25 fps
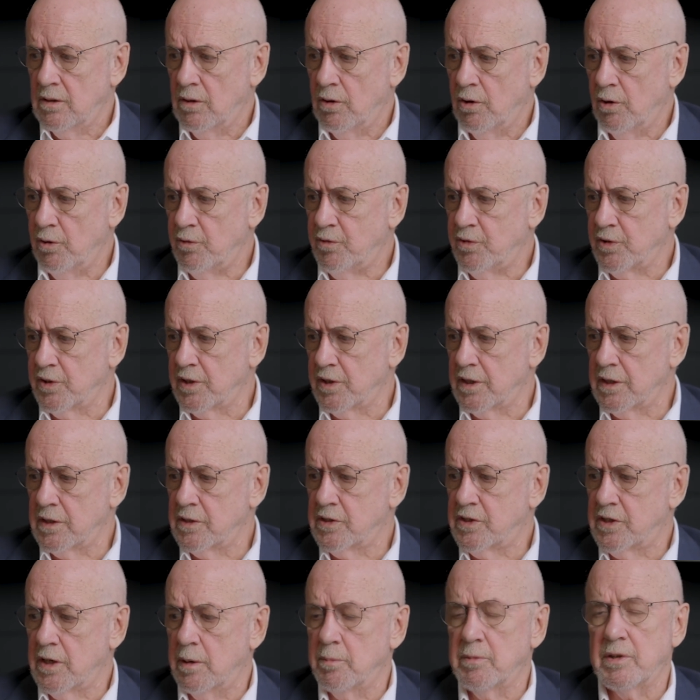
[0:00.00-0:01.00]
Hopefully,
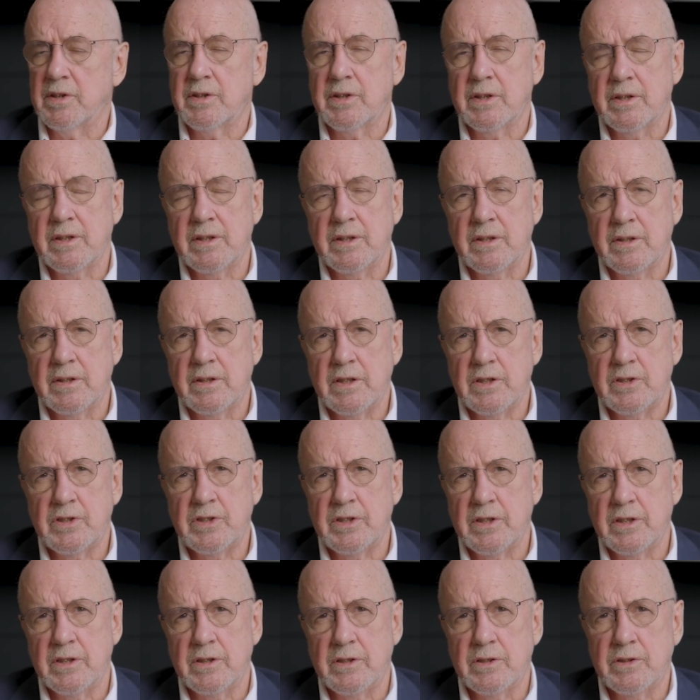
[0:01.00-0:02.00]
some of this
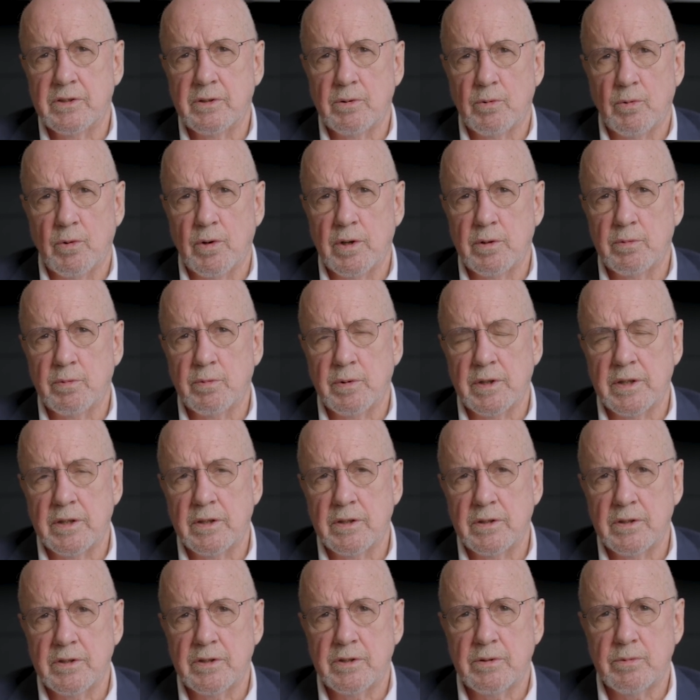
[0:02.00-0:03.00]
year's award
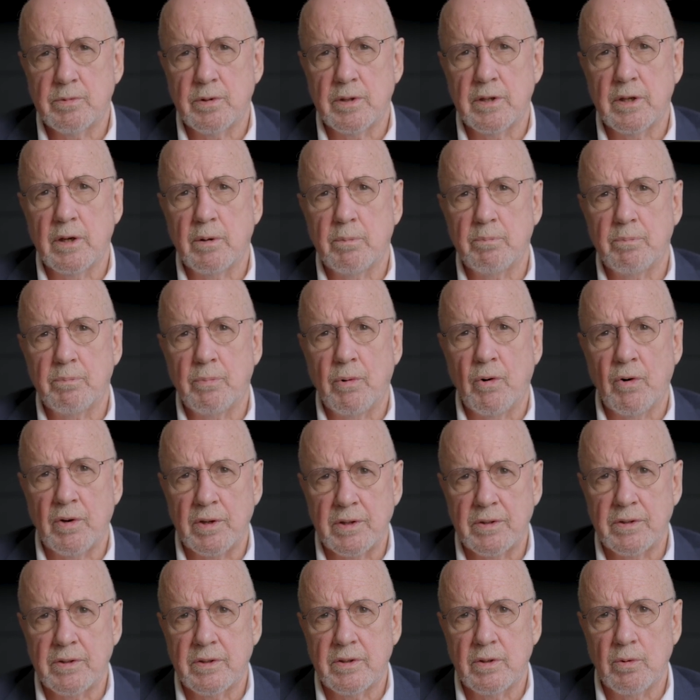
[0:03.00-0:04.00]
winners will help point